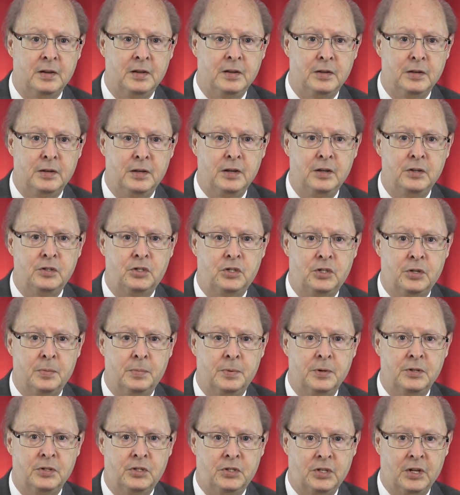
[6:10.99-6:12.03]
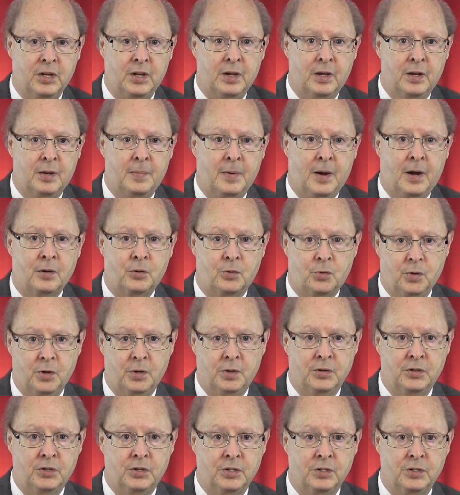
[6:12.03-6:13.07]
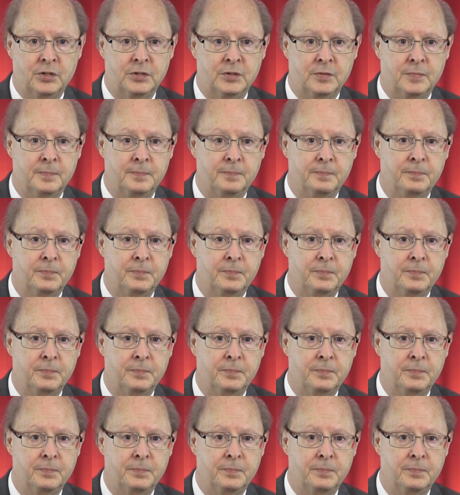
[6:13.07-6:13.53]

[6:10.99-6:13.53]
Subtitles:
needs to be said about criticism.